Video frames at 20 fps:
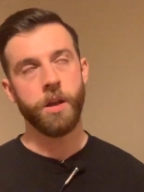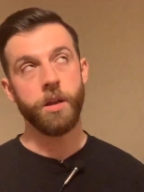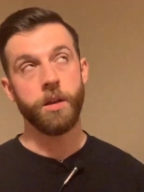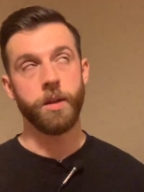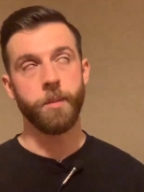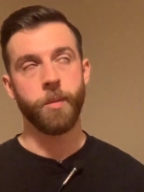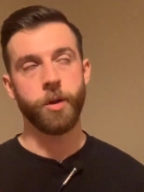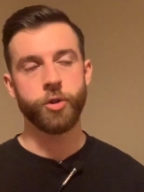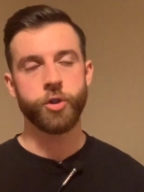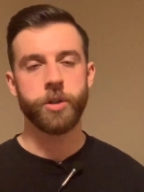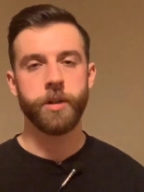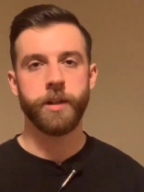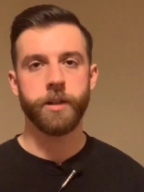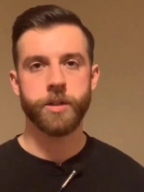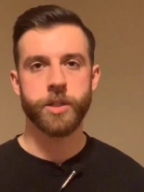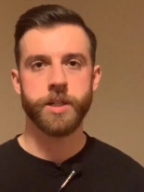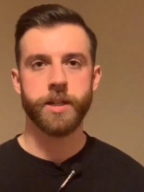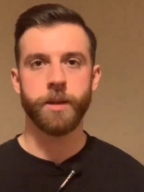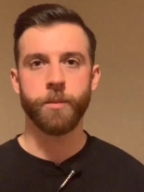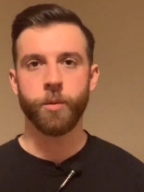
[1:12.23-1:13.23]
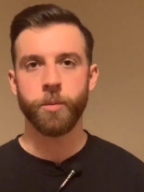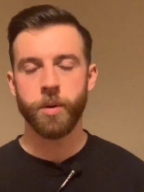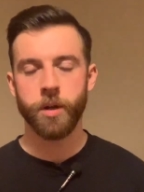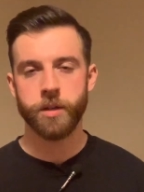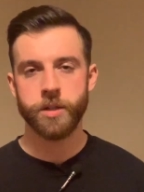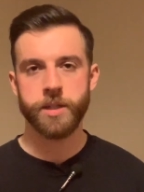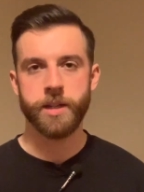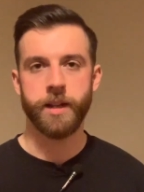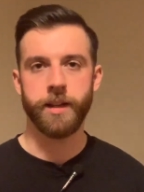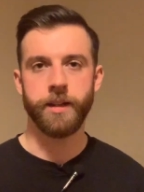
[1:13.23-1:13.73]
emotionally unstable
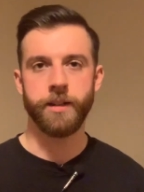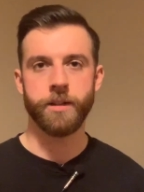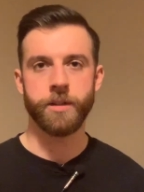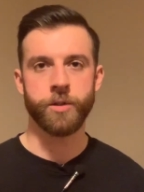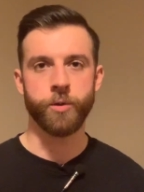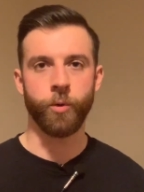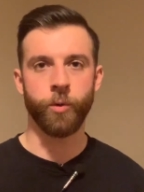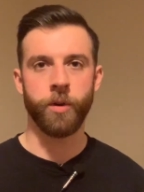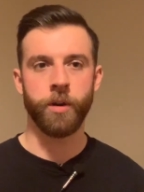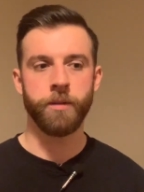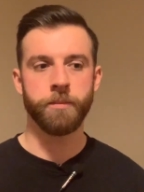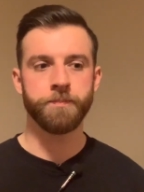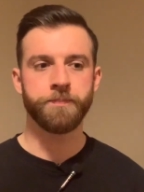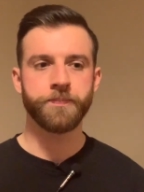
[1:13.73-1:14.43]
personality disorder.